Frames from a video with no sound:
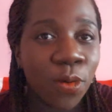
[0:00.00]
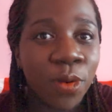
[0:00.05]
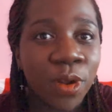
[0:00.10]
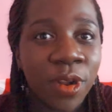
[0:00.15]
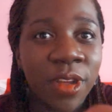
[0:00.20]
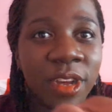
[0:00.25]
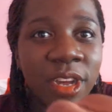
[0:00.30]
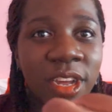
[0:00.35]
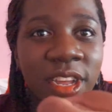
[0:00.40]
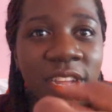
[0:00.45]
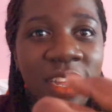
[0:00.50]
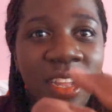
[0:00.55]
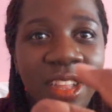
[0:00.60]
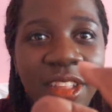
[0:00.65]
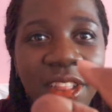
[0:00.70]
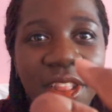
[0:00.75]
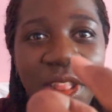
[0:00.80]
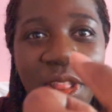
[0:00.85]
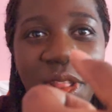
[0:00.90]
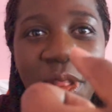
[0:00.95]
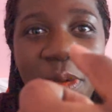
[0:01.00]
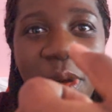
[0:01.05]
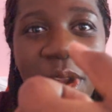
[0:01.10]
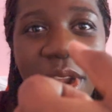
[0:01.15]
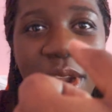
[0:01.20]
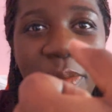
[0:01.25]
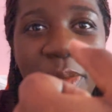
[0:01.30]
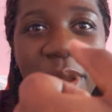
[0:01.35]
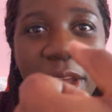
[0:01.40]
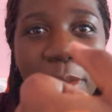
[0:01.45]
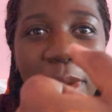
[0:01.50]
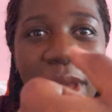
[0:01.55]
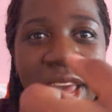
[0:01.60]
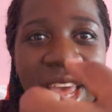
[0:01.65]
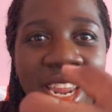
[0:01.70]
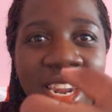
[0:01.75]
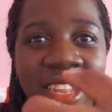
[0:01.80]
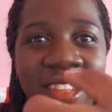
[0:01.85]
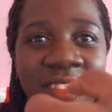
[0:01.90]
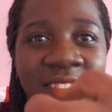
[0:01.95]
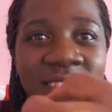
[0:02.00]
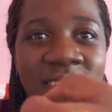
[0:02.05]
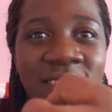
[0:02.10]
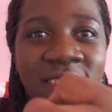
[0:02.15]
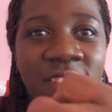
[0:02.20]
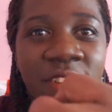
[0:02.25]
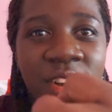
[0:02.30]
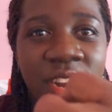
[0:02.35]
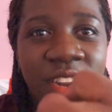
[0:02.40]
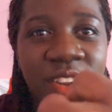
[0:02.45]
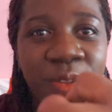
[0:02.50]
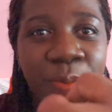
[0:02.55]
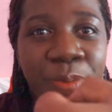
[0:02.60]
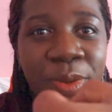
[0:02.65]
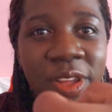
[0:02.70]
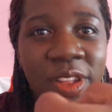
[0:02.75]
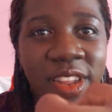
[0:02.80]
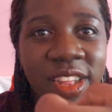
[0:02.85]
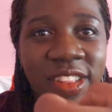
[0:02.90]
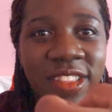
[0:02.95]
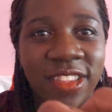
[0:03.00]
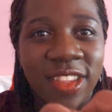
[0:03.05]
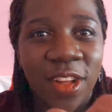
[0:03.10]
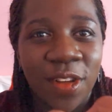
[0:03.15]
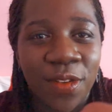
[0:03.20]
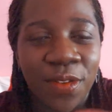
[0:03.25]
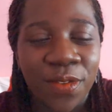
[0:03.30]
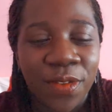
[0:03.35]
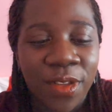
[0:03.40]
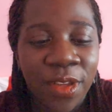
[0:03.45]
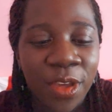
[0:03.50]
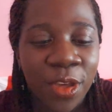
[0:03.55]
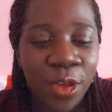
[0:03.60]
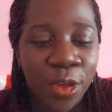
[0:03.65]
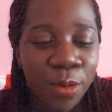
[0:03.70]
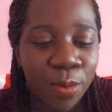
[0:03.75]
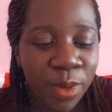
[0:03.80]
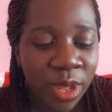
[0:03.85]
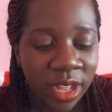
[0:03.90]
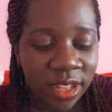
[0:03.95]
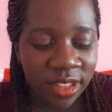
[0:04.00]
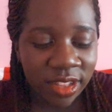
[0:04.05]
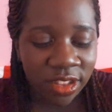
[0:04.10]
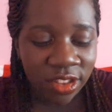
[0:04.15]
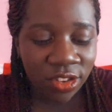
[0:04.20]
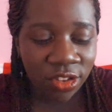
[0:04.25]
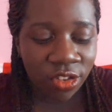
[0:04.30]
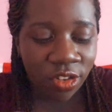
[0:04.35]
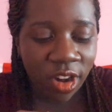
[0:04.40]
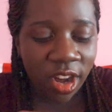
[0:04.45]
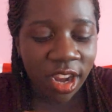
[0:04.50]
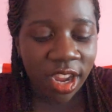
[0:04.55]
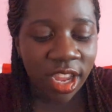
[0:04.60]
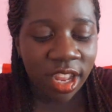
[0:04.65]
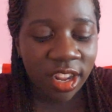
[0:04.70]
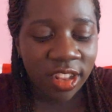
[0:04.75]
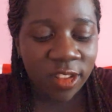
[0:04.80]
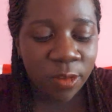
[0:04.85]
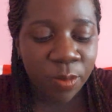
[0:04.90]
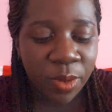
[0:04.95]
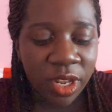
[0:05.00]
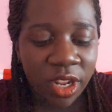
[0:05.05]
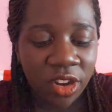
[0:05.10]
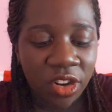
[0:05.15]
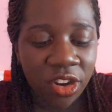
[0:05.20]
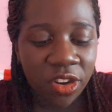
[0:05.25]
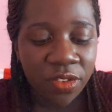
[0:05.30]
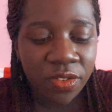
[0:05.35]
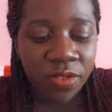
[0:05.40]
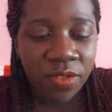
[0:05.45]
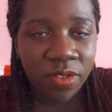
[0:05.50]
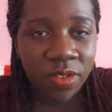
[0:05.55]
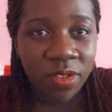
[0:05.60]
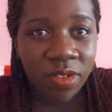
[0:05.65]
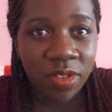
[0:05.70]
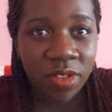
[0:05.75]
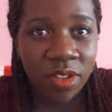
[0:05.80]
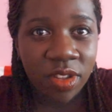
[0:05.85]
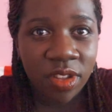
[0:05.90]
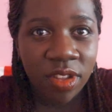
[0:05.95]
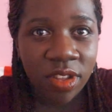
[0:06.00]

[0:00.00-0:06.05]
Oh look, the one at the back of my hand is starting to peel itself because it's dry. Let's peel it off.